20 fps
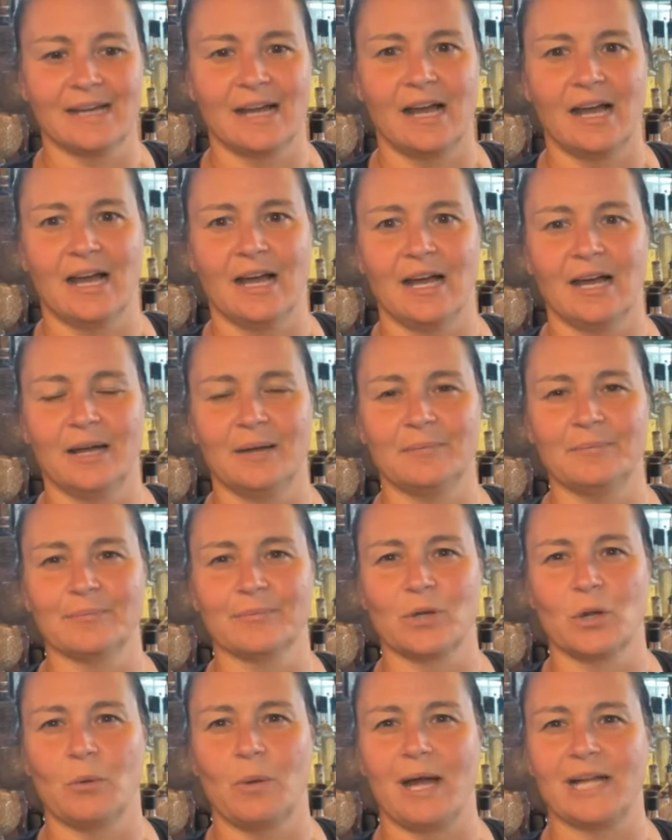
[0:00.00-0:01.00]

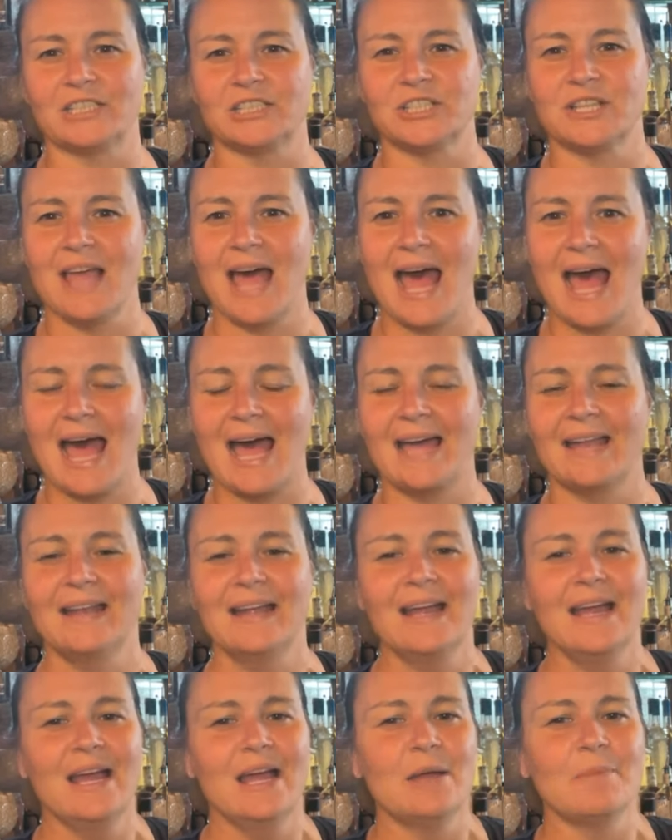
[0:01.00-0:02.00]
um, go watch that
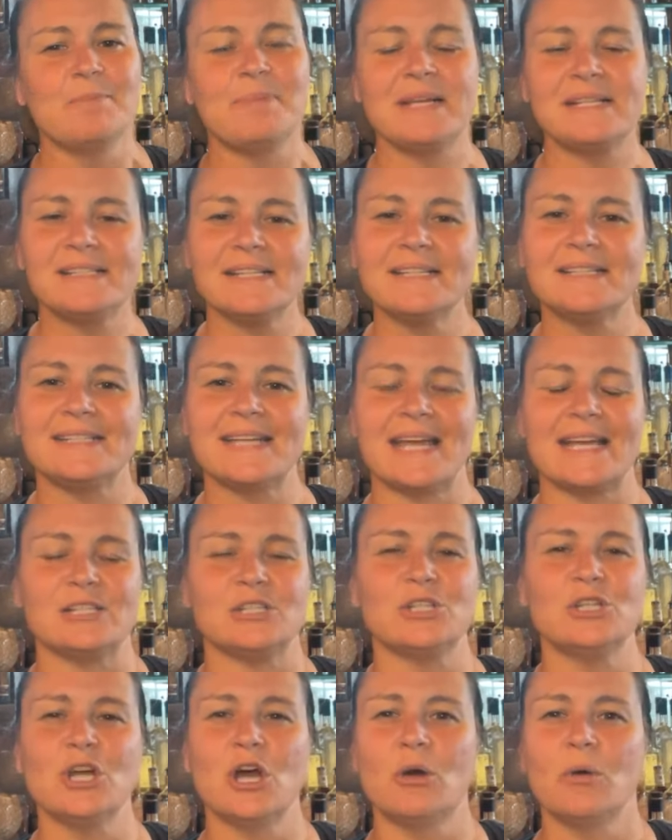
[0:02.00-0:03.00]
busy
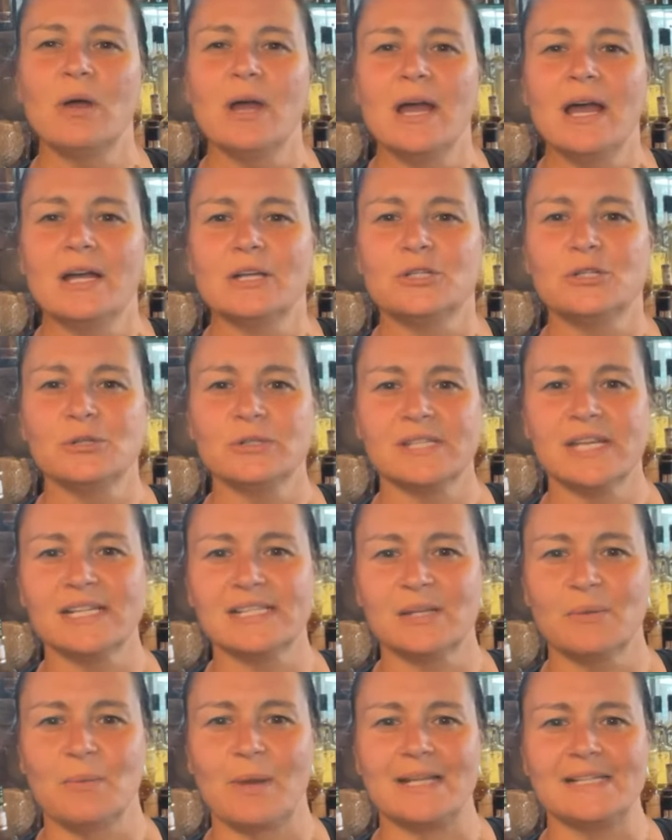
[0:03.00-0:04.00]
days. You know,
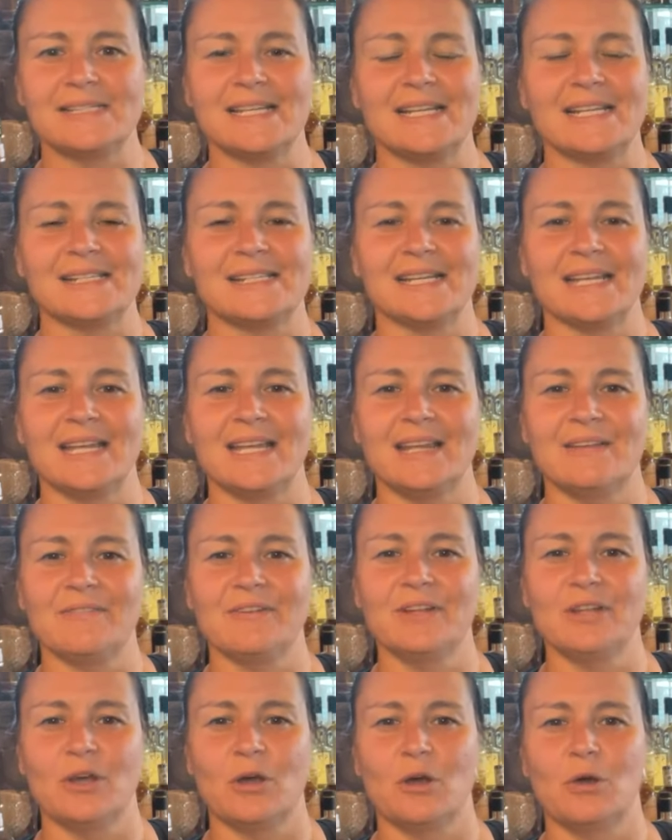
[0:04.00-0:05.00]
Tuesdays and Wednesdays,
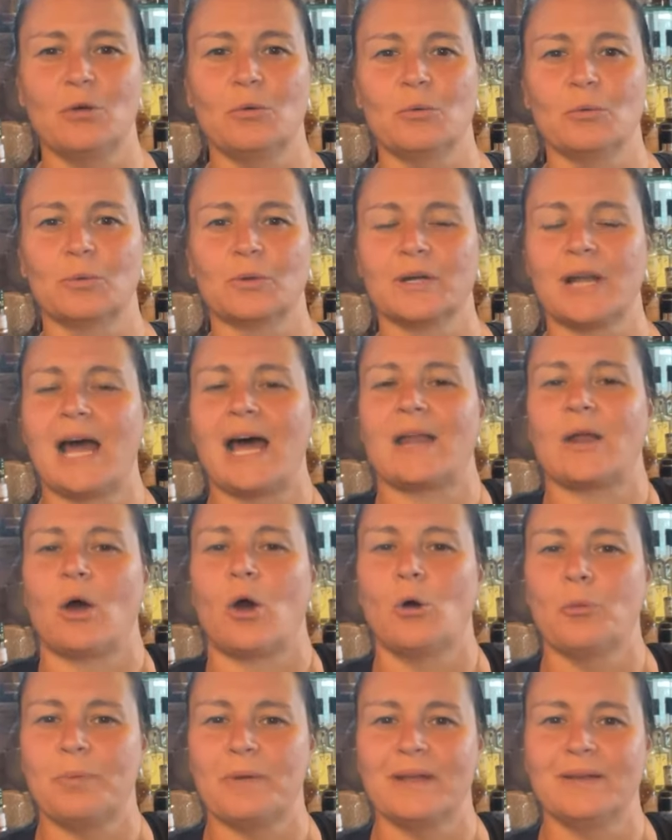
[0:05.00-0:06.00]
even though we're not
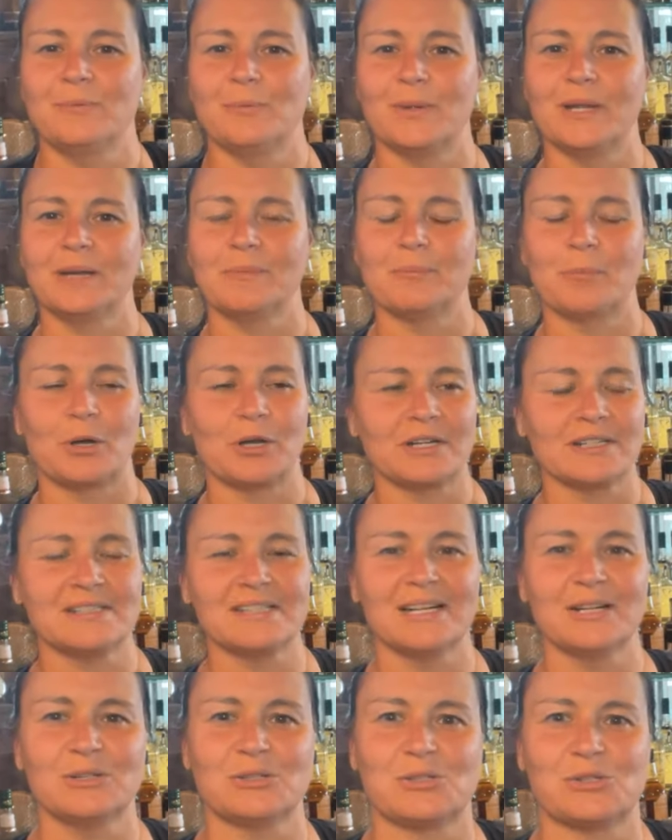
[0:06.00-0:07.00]
open, we, Marcus
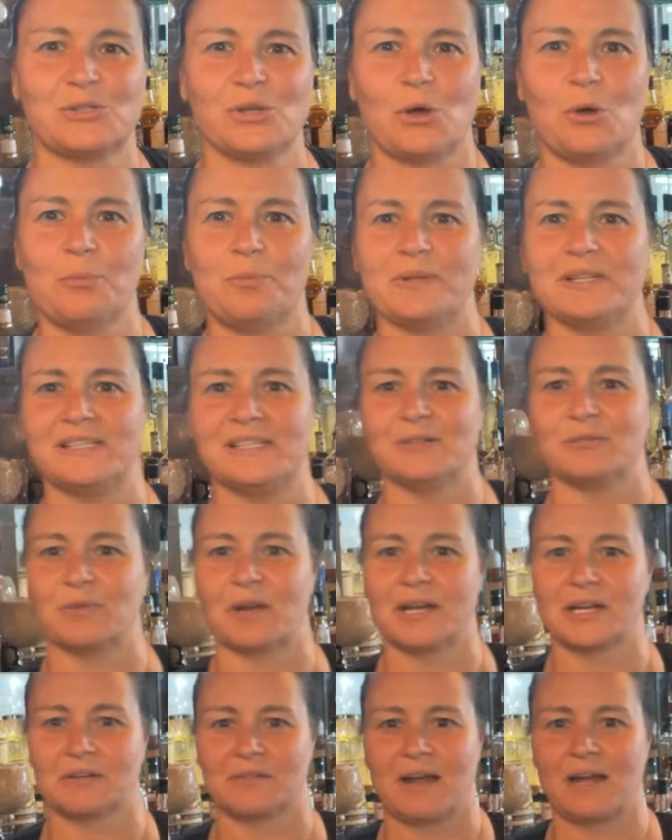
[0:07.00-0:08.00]
and I are so busy
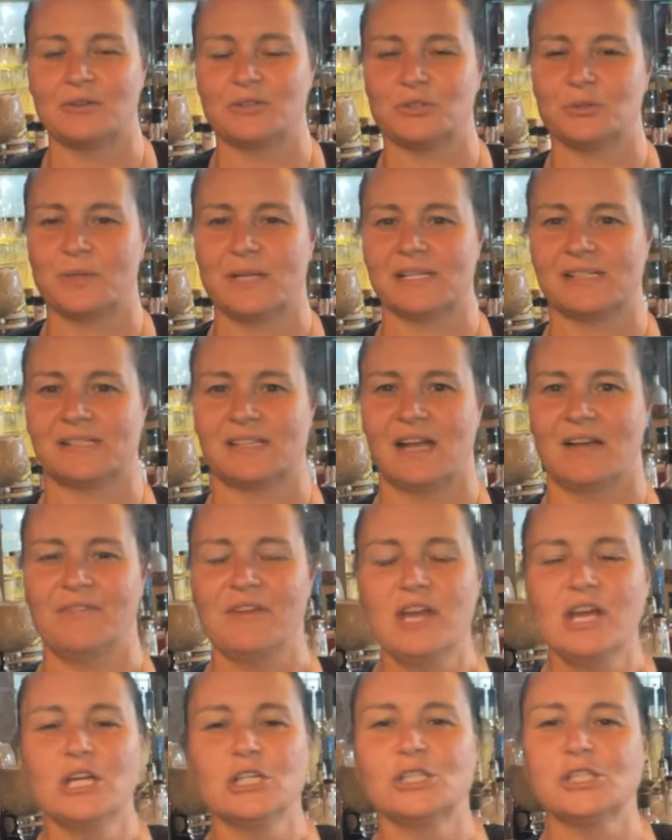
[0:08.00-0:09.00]
running around doing stuff,
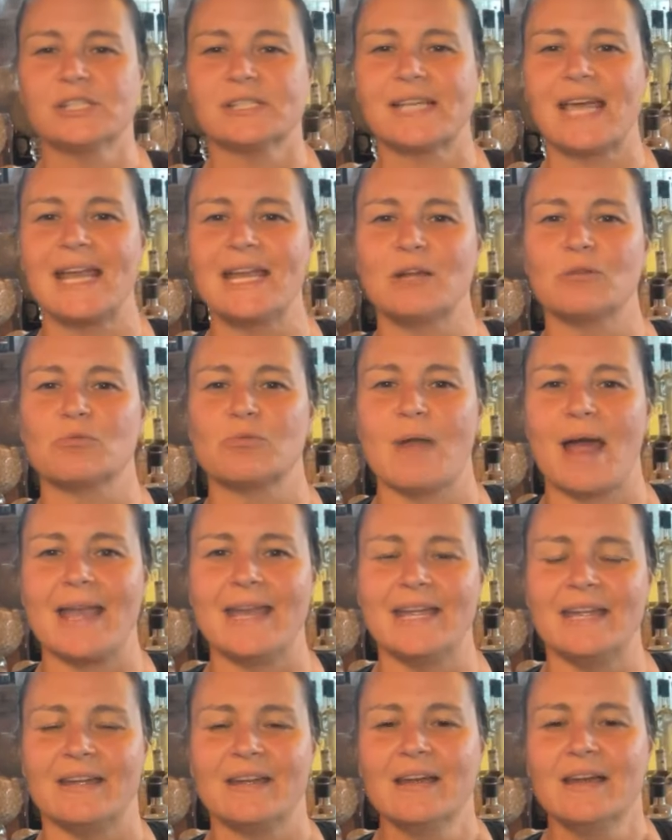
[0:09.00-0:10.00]
just getting
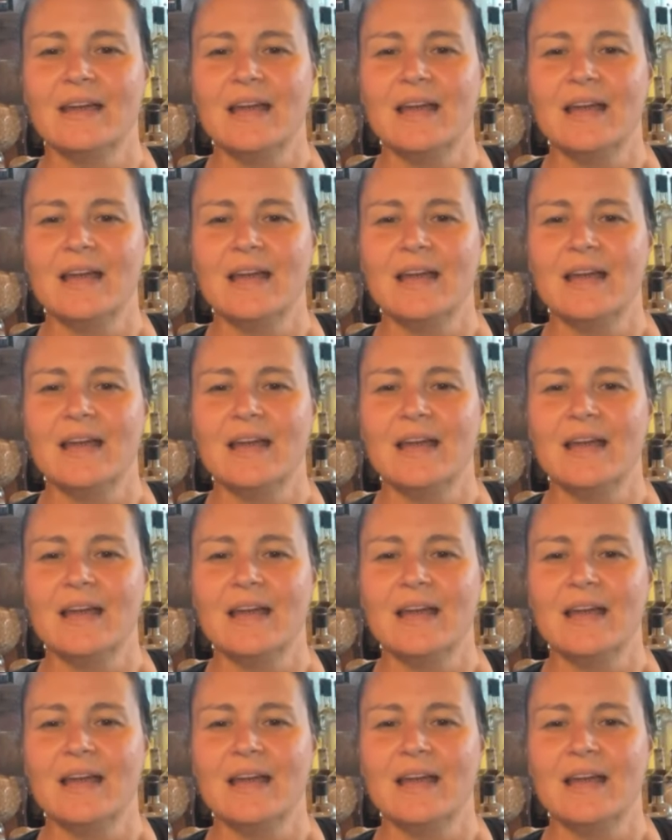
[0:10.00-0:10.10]
ready